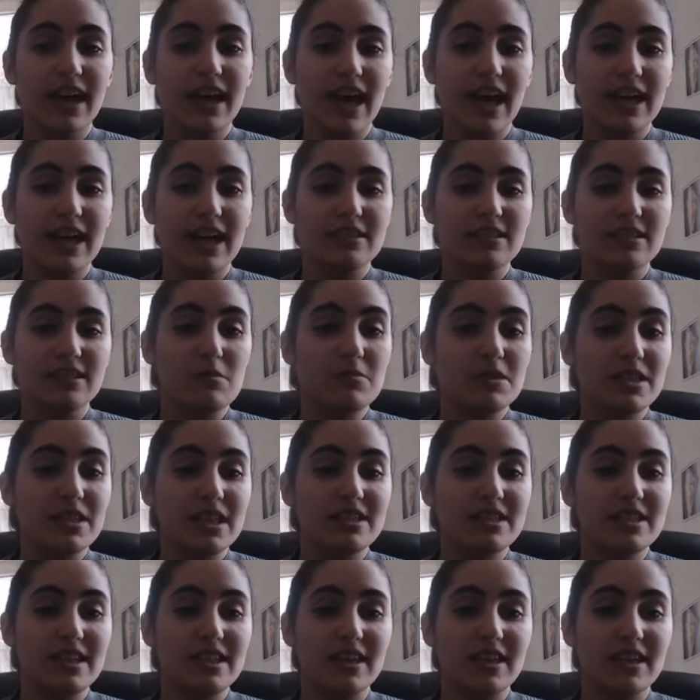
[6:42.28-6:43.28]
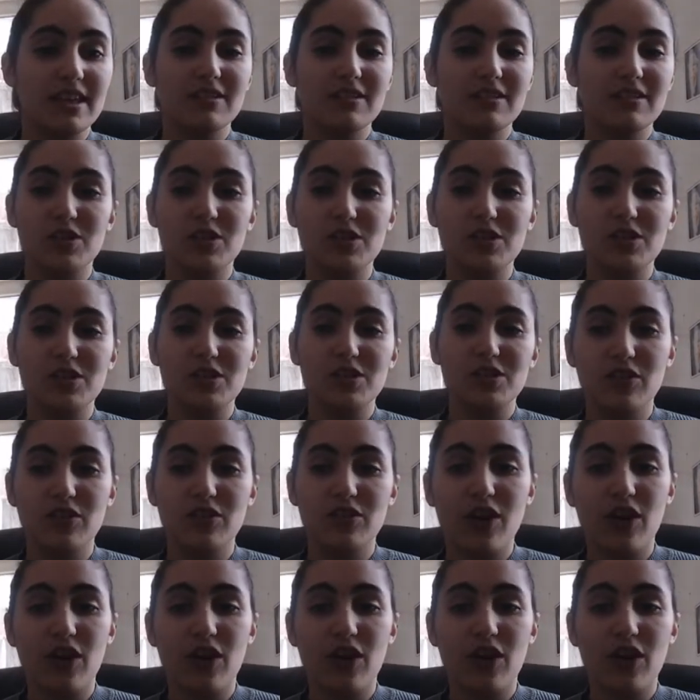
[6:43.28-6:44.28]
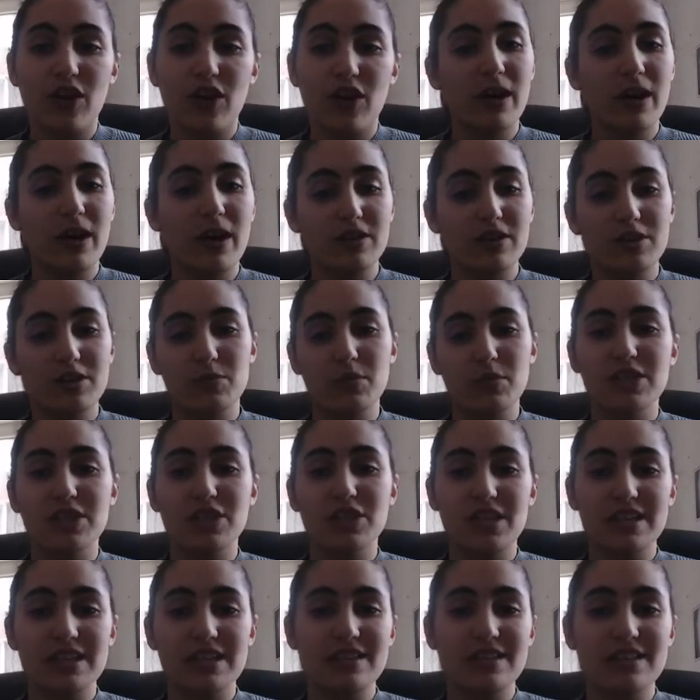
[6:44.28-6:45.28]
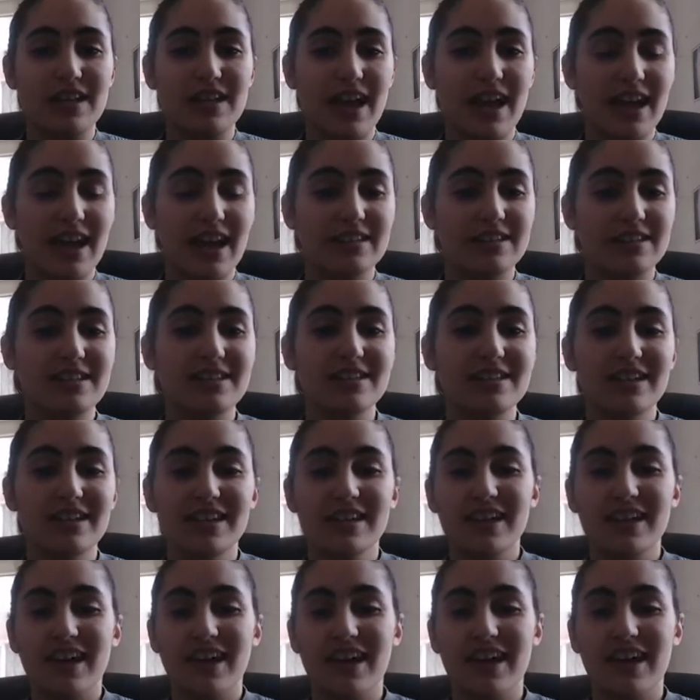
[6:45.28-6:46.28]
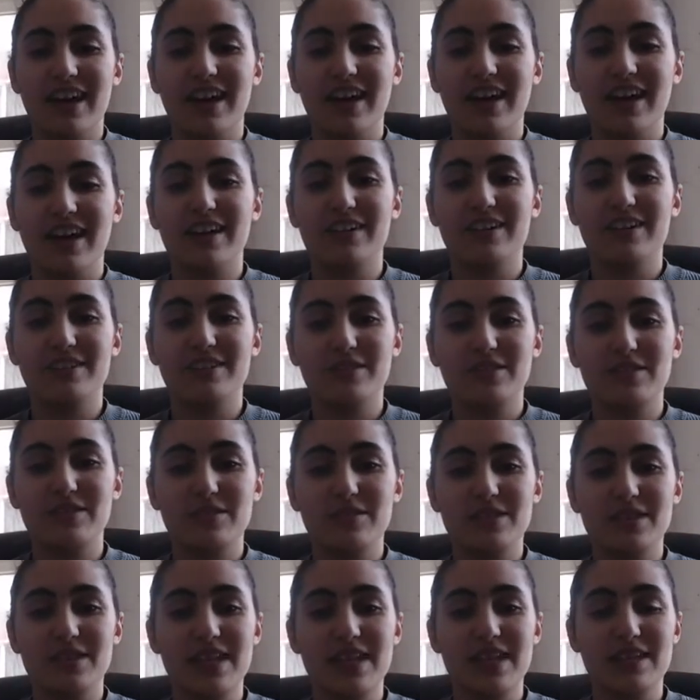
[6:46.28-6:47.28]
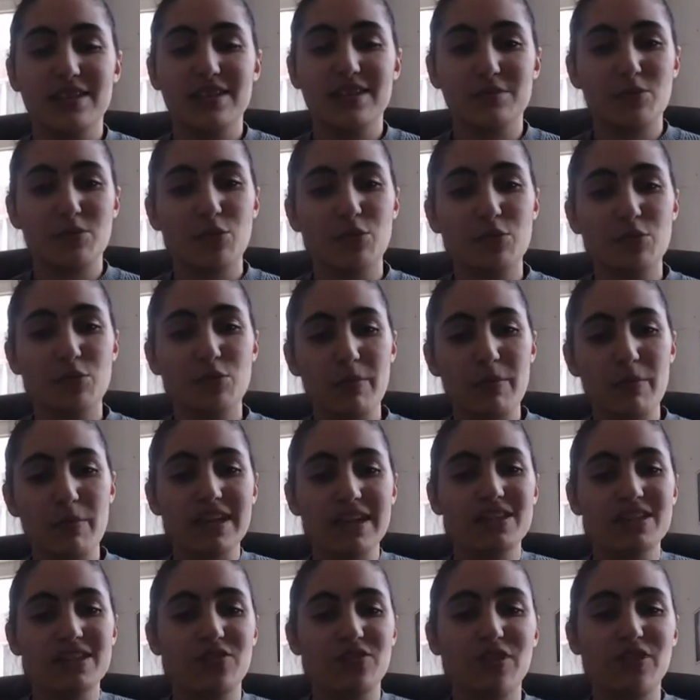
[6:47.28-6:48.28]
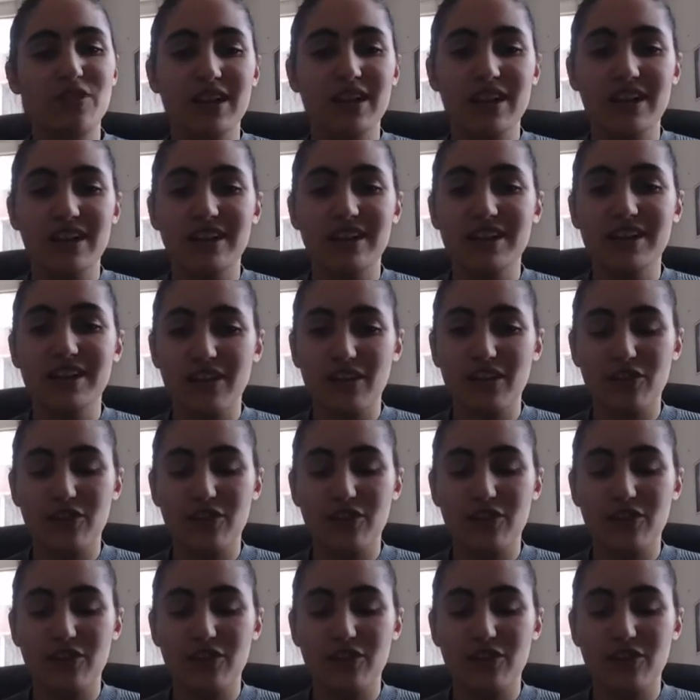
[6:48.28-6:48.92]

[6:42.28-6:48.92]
and I'm sending lots of hope and good wishes, and send all my best for